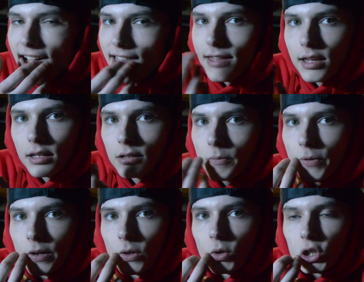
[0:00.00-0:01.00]
I think it's a
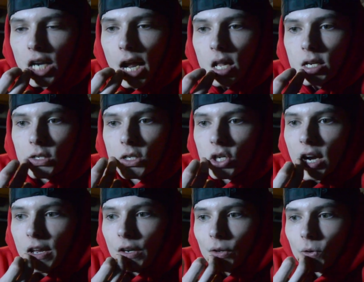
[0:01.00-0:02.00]
pretty cool challenge to
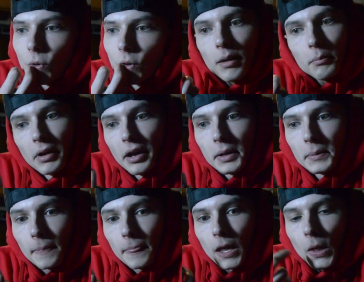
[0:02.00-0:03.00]
try and do, but
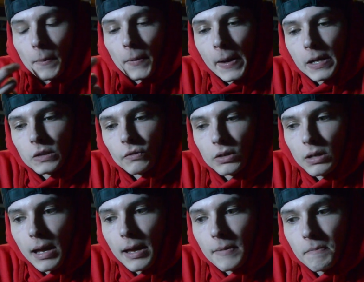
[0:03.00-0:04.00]
on the positive
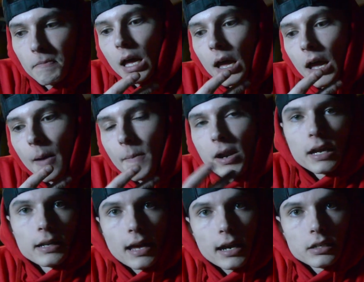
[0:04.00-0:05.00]
side, I'm gonna
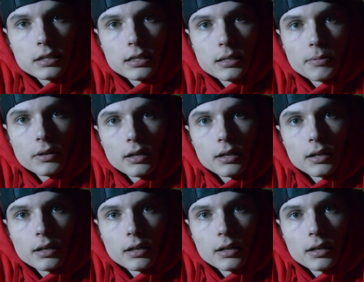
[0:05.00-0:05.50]
get to actually sleep in